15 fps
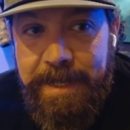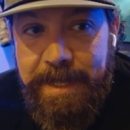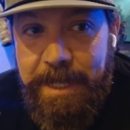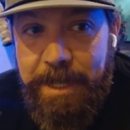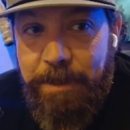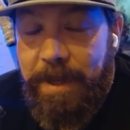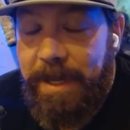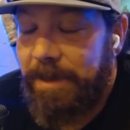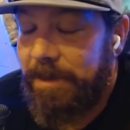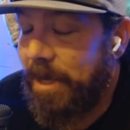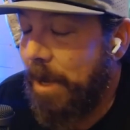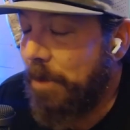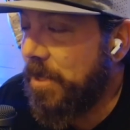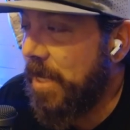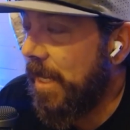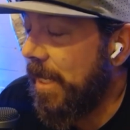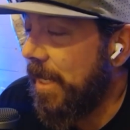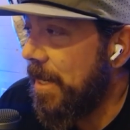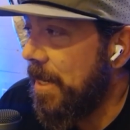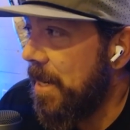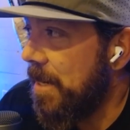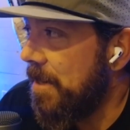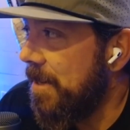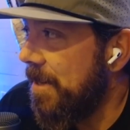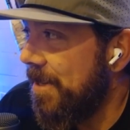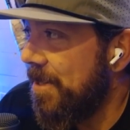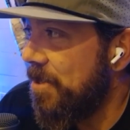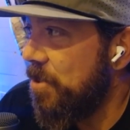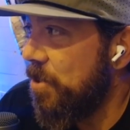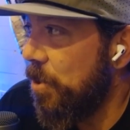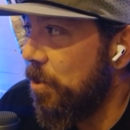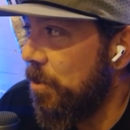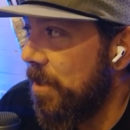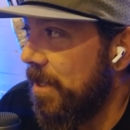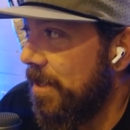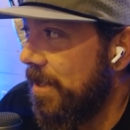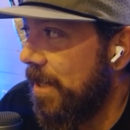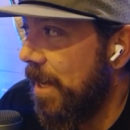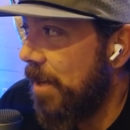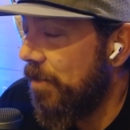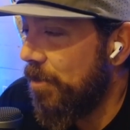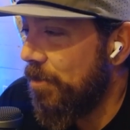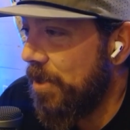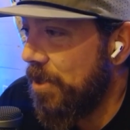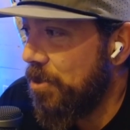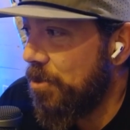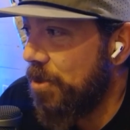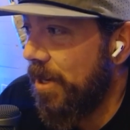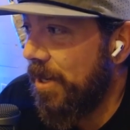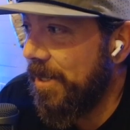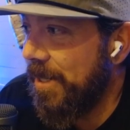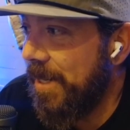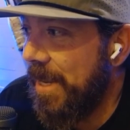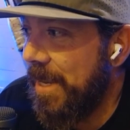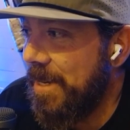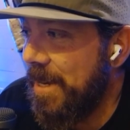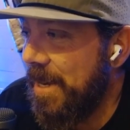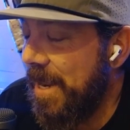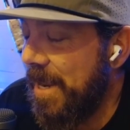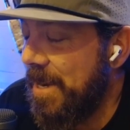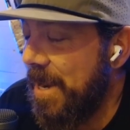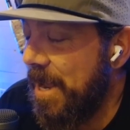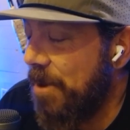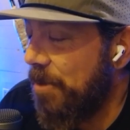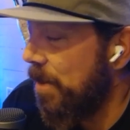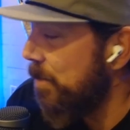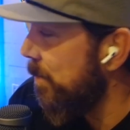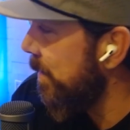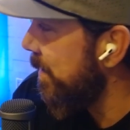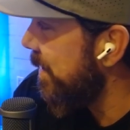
anyway, I'm taking it in soon to have it restrung. And now